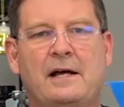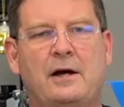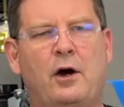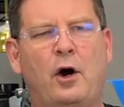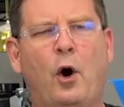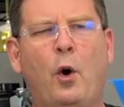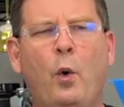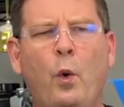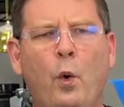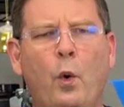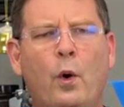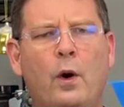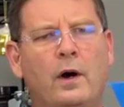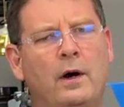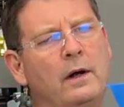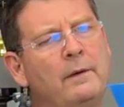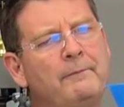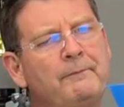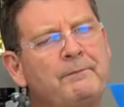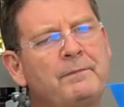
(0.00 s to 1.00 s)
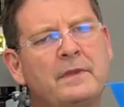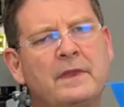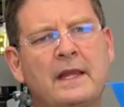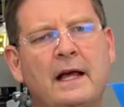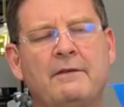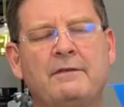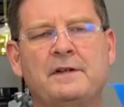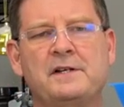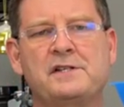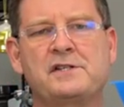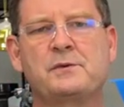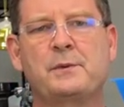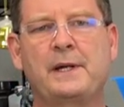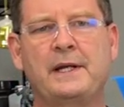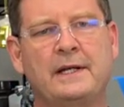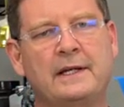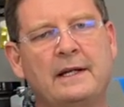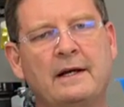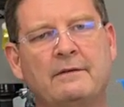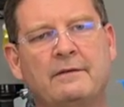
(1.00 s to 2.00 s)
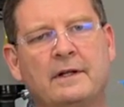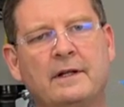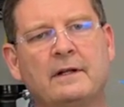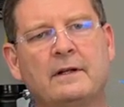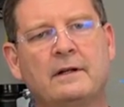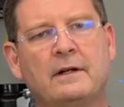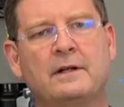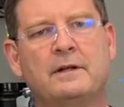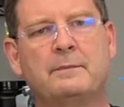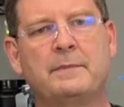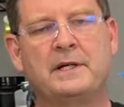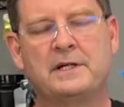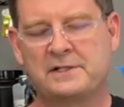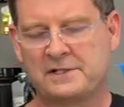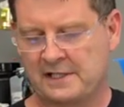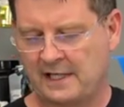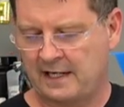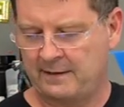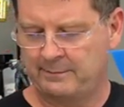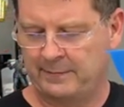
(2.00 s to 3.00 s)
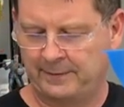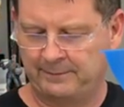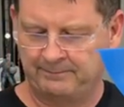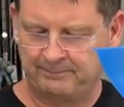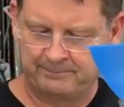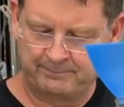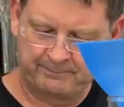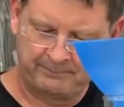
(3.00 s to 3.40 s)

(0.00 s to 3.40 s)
Whew, definitely sweet and definitely a little on the bitter side, but